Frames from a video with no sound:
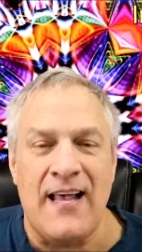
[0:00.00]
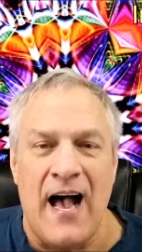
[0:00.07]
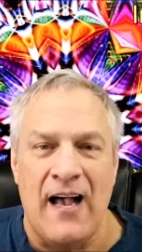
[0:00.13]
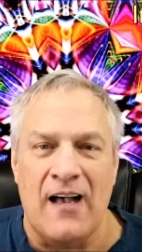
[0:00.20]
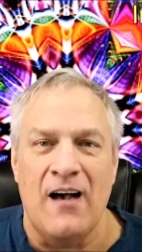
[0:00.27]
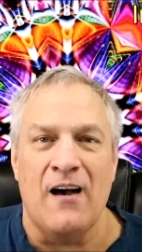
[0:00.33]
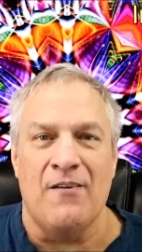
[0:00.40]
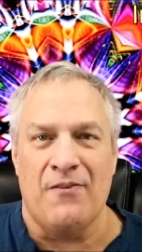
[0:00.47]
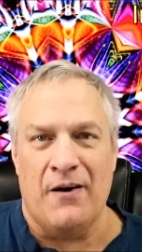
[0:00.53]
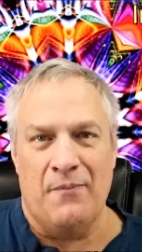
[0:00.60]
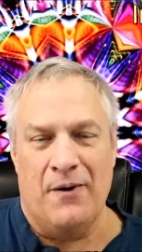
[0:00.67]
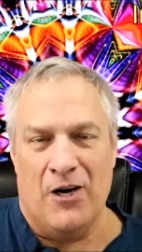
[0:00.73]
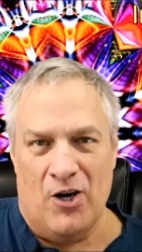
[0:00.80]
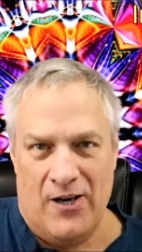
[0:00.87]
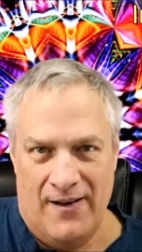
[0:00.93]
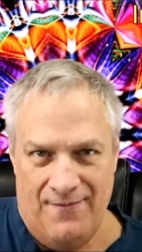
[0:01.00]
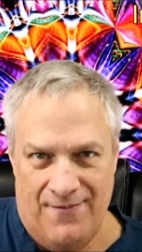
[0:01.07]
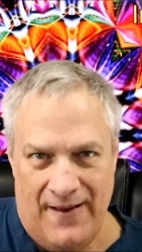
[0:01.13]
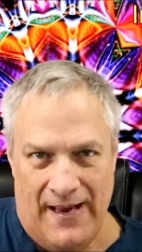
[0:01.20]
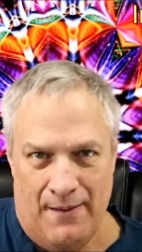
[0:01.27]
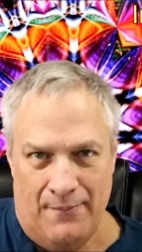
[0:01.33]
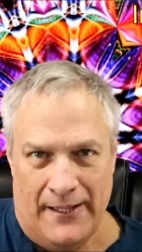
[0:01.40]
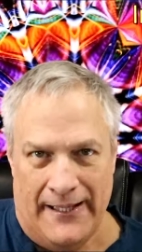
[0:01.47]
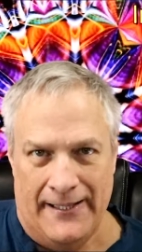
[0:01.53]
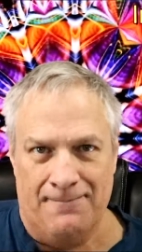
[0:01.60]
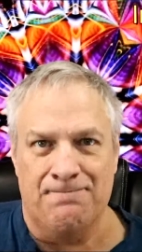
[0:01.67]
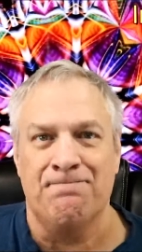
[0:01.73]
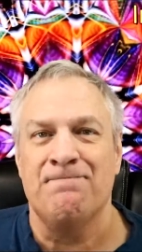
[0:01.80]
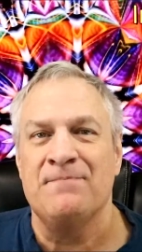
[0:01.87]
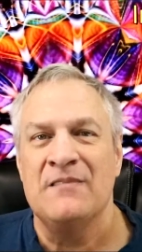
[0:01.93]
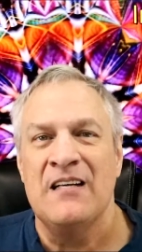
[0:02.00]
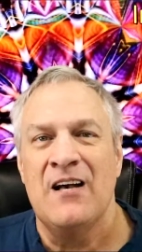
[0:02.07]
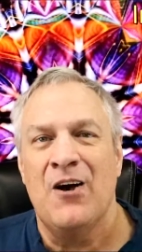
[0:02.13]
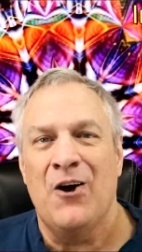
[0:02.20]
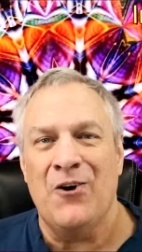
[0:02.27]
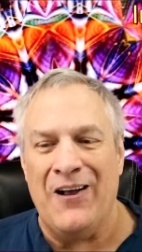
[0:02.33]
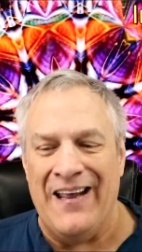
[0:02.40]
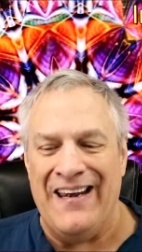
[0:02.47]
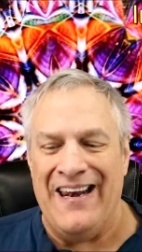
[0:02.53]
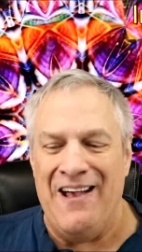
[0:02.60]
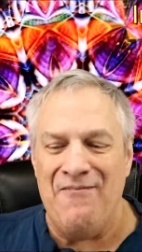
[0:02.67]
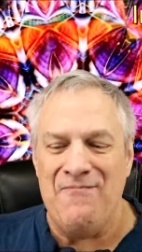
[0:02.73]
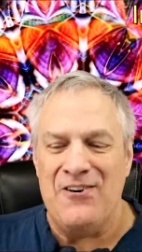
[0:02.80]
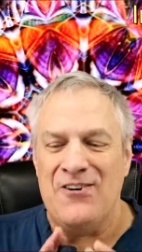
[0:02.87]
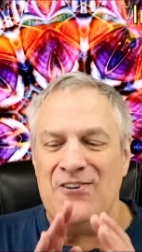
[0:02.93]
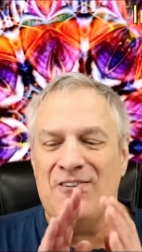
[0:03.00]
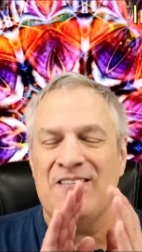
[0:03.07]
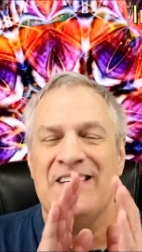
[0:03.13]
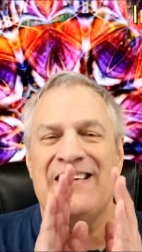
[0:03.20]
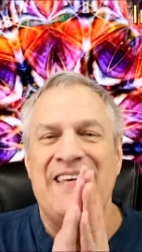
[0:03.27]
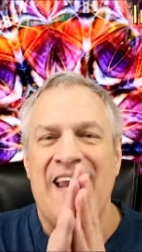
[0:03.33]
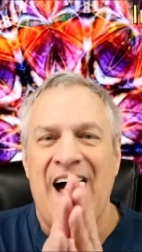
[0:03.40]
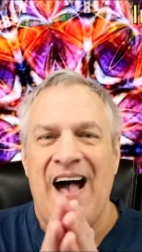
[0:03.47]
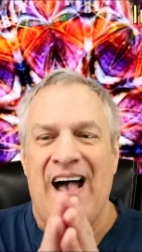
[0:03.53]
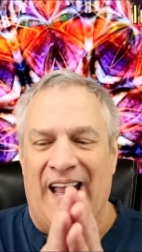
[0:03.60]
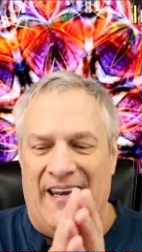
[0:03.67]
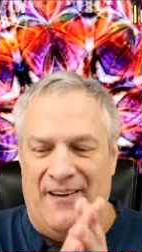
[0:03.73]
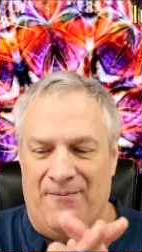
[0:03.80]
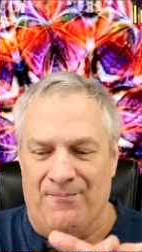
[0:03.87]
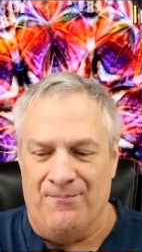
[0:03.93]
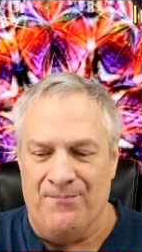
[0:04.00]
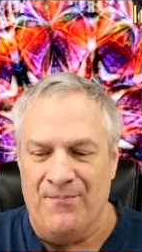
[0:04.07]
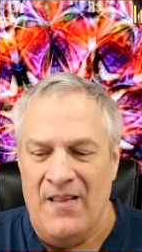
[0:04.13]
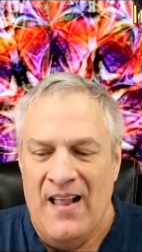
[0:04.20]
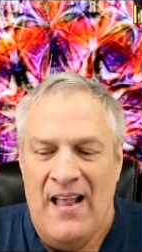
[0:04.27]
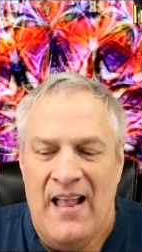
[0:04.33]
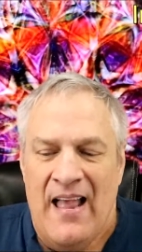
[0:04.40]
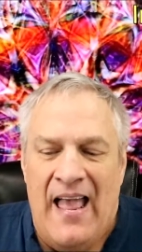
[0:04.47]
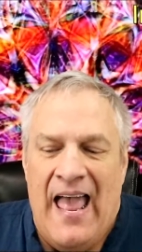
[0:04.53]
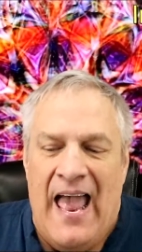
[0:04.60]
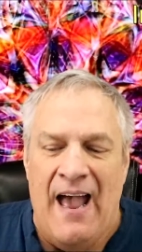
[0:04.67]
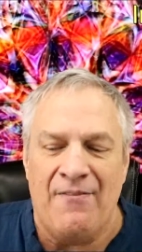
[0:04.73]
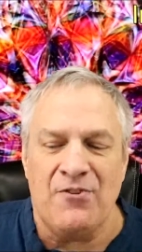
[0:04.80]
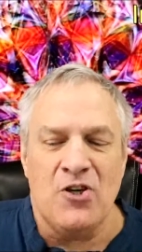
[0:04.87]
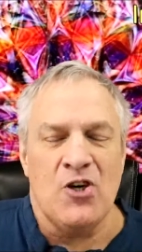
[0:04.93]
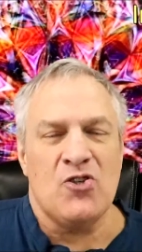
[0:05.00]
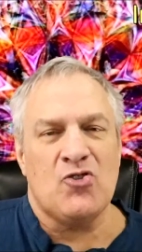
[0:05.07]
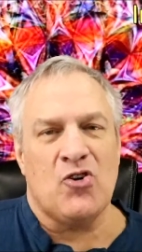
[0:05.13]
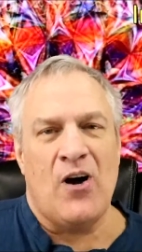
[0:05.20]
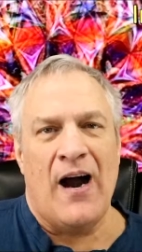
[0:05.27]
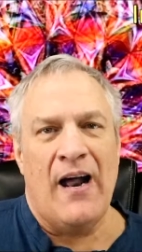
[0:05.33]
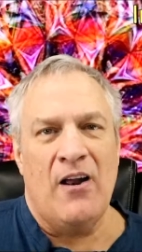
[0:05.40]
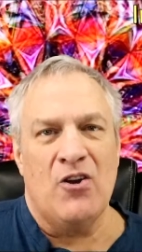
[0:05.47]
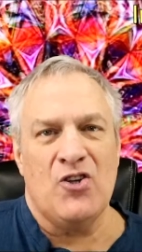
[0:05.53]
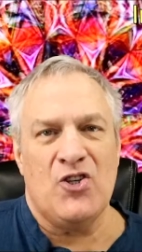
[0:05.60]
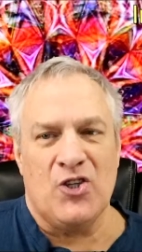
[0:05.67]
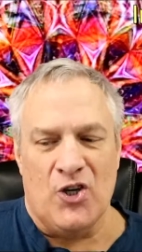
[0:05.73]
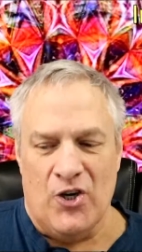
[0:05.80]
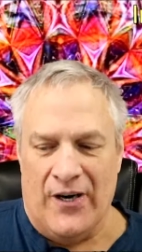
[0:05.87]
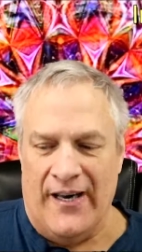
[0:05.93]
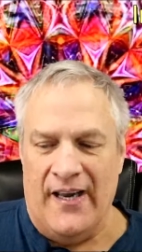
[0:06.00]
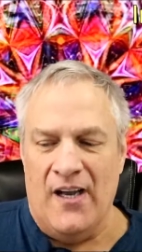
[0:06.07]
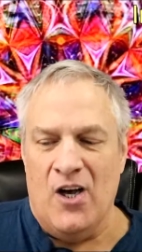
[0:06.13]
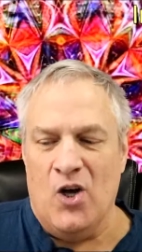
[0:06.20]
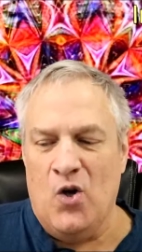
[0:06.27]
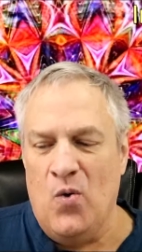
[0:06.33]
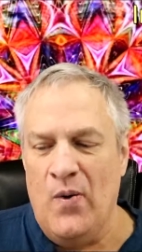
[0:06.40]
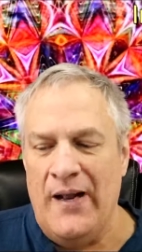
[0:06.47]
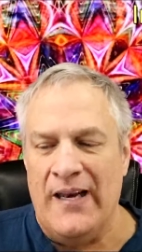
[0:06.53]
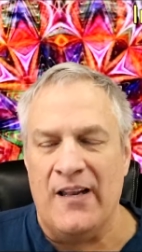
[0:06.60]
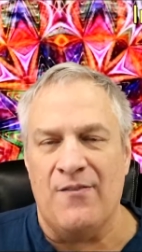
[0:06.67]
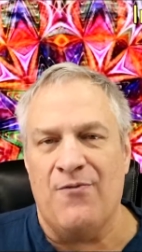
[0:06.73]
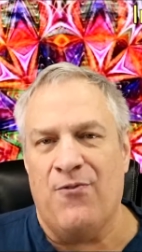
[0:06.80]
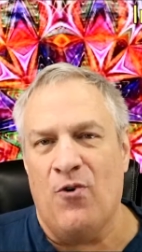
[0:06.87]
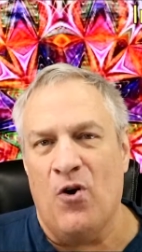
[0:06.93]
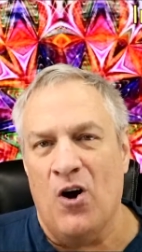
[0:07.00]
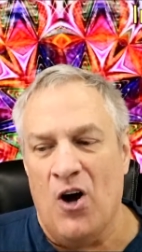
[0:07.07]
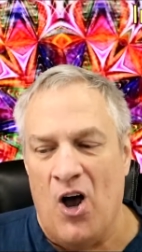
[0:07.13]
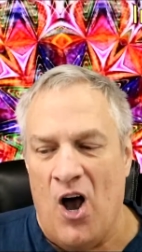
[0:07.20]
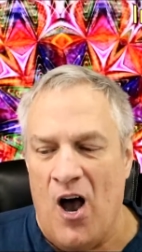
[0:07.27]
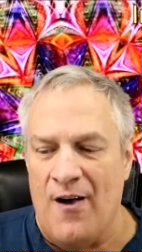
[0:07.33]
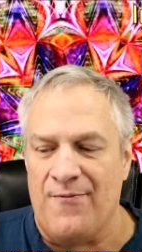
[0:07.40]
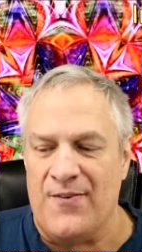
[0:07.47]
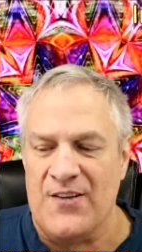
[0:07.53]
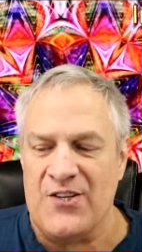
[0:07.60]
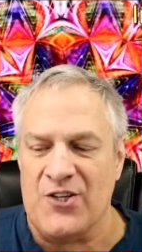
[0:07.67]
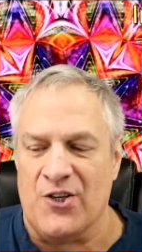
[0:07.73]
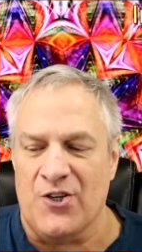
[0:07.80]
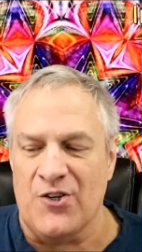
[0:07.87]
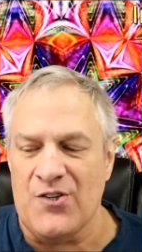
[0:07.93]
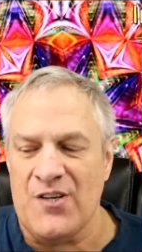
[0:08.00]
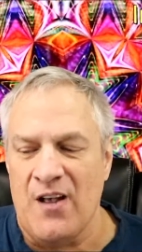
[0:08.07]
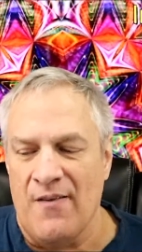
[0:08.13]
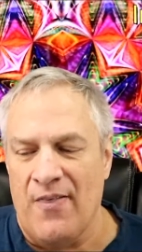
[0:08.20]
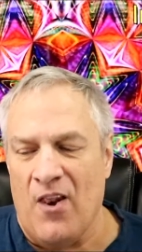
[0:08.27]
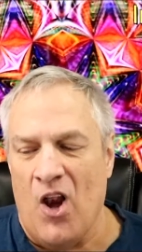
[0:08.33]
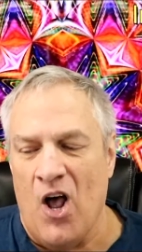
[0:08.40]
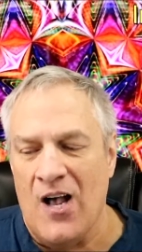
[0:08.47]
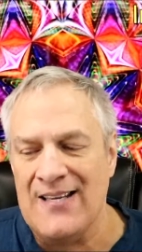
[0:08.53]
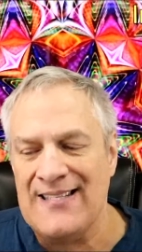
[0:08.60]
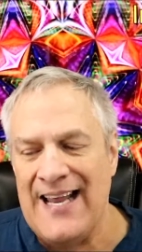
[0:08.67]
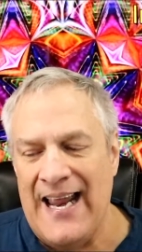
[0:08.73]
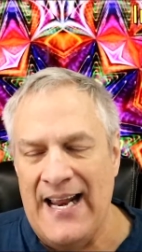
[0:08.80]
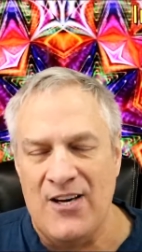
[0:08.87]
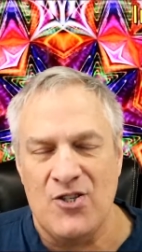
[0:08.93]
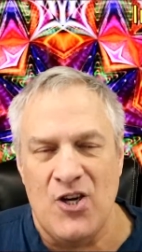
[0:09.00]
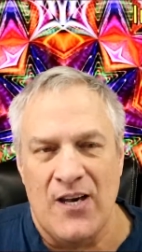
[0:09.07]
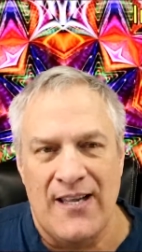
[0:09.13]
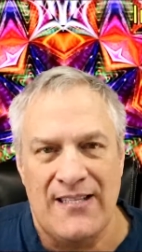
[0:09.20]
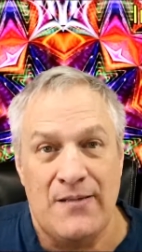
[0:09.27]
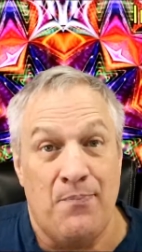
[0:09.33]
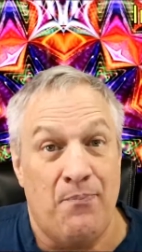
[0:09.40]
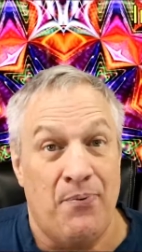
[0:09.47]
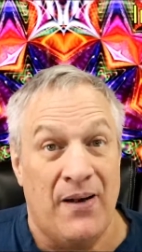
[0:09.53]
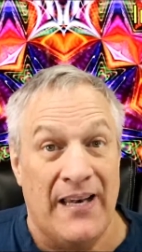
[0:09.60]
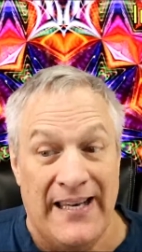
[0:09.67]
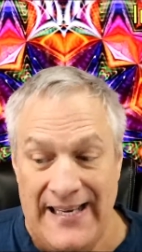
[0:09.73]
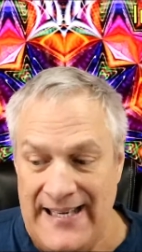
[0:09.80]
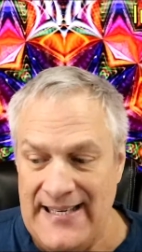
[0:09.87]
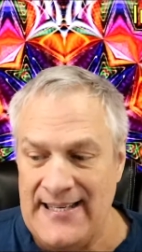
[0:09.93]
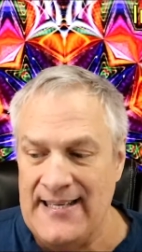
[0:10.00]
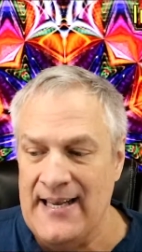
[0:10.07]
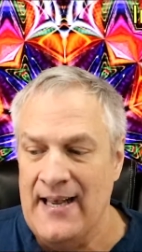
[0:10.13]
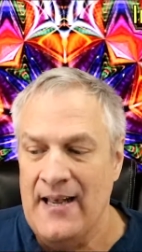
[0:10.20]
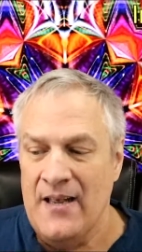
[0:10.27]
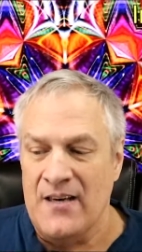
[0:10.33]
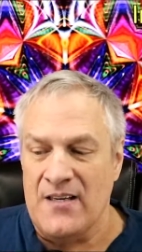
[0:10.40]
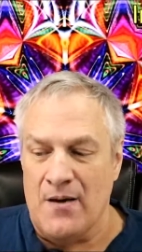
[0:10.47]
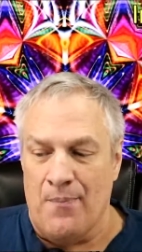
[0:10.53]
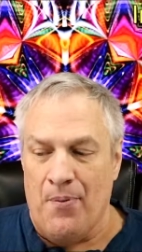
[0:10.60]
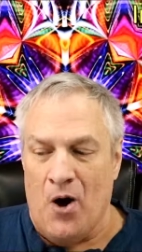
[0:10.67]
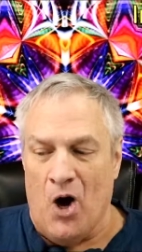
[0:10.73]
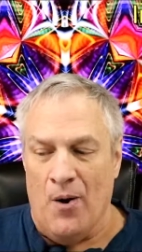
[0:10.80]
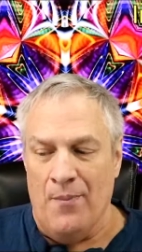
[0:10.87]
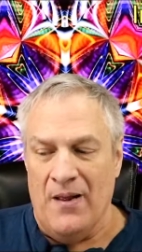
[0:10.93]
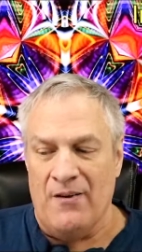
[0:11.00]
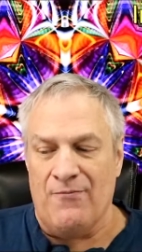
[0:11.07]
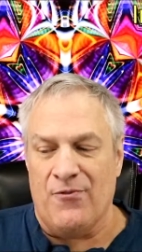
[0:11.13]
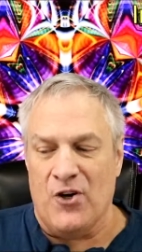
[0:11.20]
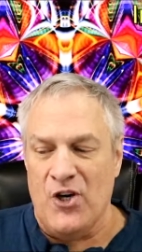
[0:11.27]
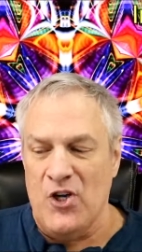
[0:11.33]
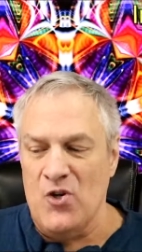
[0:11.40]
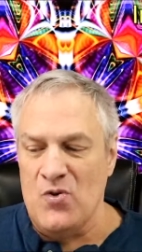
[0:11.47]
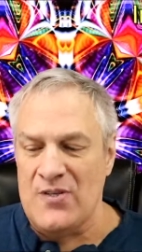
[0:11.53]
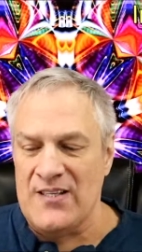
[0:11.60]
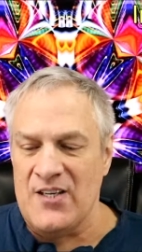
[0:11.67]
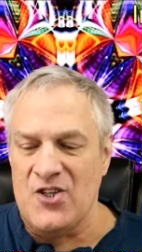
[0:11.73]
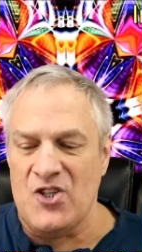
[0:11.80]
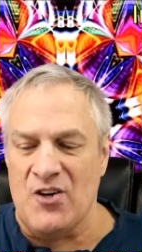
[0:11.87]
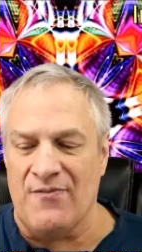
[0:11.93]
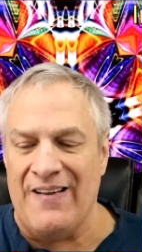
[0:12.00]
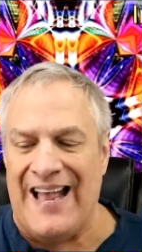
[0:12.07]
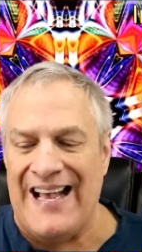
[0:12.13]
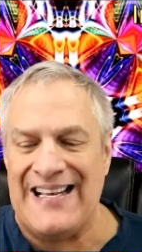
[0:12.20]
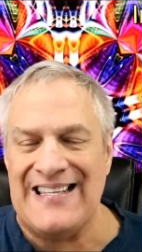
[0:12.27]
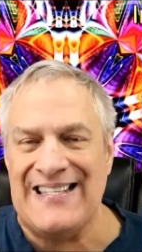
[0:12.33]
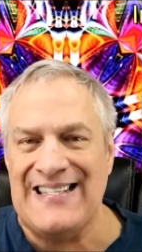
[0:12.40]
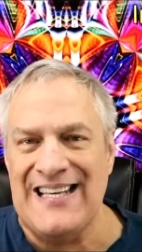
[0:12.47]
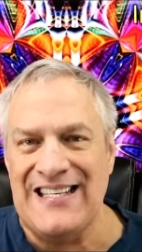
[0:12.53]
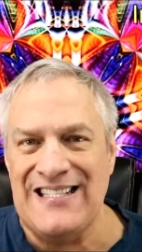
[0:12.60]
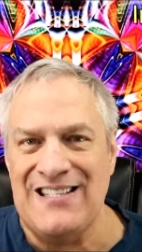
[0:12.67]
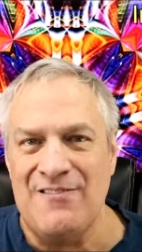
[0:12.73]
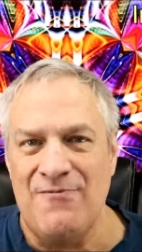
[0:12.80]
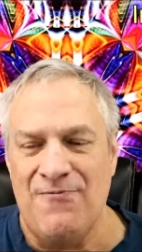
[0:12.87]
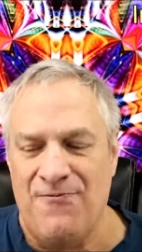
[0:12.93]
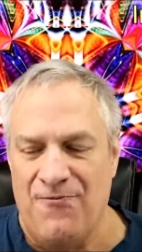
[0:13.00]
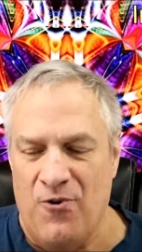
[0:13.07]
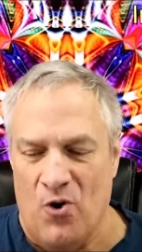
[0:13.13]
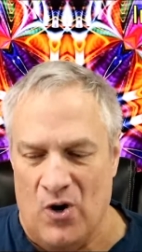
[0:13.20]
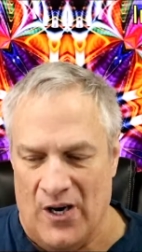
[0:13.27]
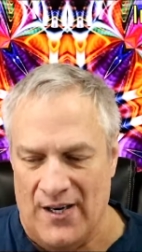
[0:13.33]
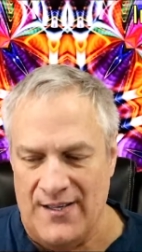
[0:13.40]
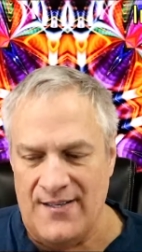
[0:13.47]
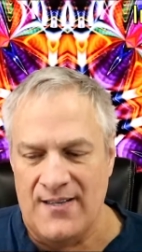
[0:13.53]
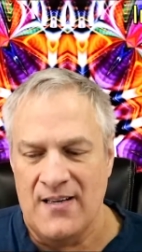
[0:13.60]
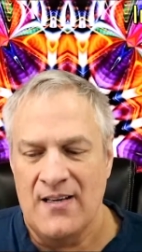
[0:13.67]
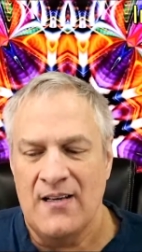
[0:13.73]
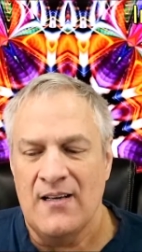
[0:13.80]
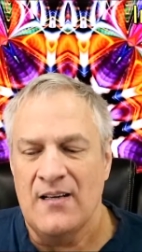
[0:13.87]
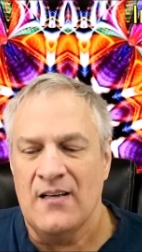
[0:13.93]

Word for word: saga of an American family. Okay, number nine. After a trial jury acquitted four officers of the Los Angeles Police Department for usage of excessive force,